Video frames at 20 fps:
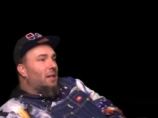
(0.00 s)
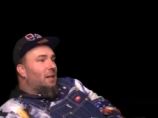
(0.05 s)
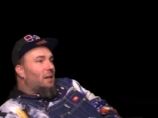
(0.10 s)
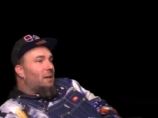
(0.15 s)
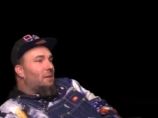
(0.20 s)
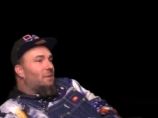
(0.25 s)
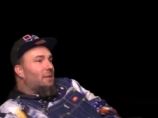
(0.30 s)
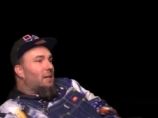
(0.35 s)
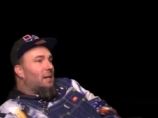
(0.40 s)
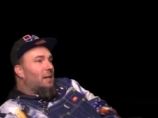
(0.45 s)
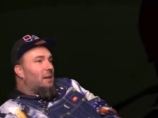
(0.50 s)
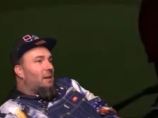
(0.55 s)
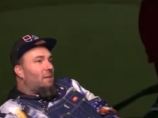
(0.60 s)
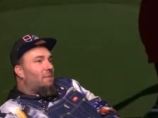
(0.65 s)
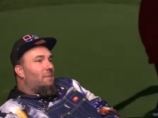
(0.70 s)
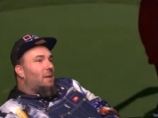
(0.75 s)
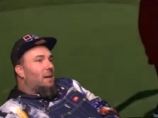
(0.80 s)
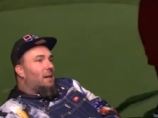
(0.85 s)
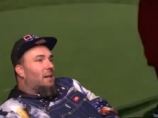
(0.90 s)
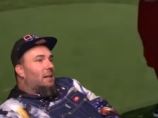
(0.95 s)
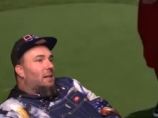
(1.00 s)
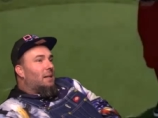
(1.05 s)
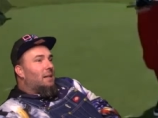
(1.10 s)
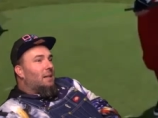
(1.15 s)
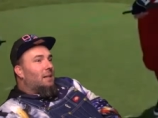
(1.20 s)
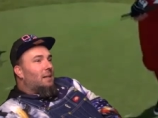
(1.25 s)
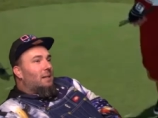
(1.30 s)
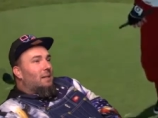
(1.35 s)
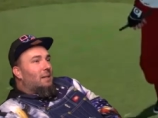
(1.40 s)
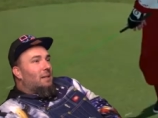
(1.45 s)
Okay, all right. Here we
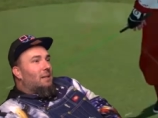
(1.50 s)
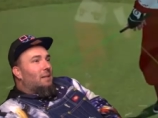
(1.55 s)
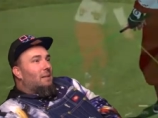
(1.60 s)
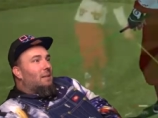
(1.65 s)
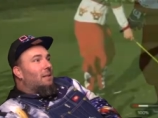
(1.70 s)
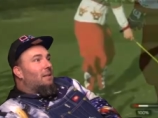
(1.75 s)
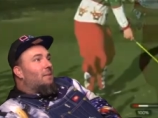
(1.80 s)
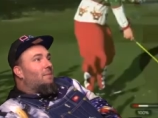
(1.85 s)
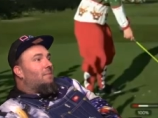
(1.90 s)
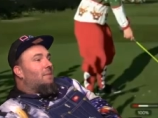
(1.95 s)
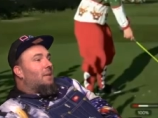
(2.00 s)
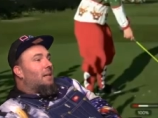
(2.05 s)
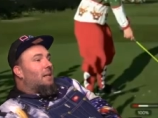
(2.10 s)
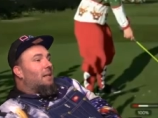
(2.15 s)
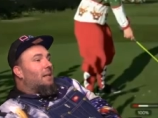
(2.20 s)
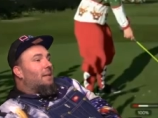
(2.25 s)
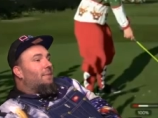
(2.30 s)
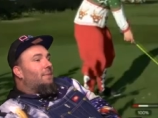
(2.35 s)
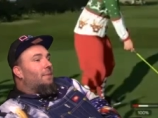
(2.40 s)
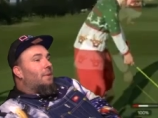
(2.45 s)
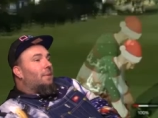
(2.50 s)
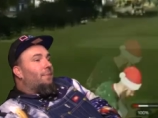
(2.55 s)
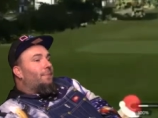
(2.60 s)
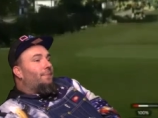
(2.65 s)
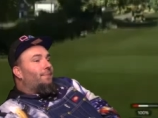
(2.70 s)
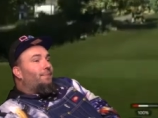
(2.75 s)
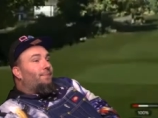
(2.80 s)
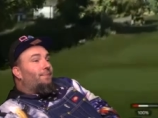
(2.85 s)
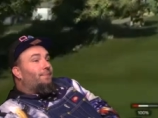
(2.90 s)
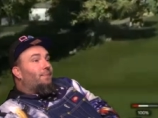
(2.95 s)
are at the sixth all right.
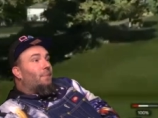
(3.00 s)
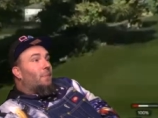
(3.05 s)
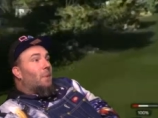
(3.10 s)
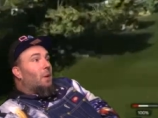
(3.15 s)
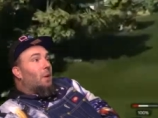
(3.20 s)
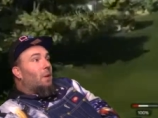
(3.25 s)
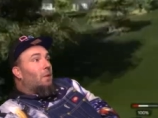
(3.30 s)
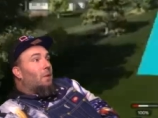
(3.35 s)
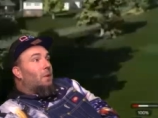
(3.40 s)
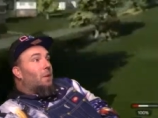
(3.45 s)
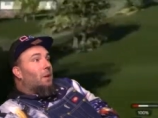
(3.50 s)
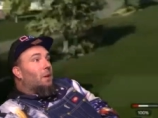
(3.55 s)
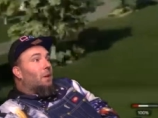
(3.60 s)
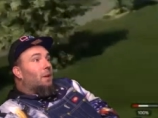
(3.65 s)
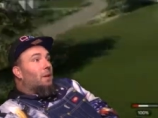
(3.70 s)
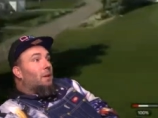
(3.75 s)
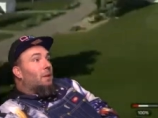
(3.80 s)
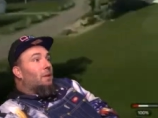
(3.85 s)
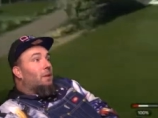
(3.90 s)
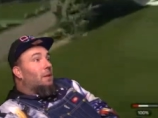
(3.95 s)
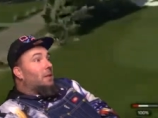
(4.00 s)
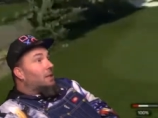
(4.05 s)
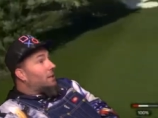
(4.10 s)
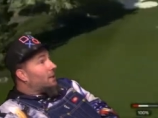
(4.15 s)
hole. Okay, this